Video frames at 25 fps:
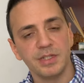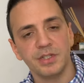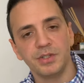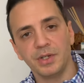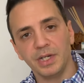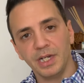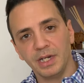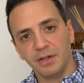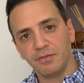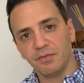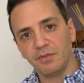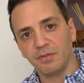you're
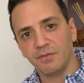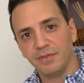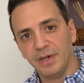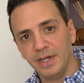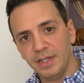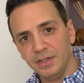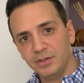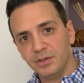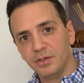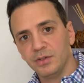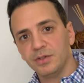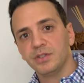getting from
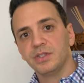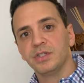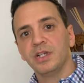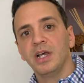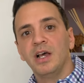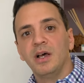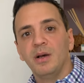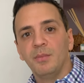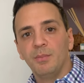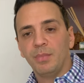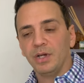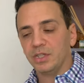vendors,
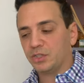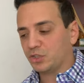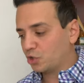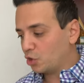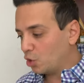but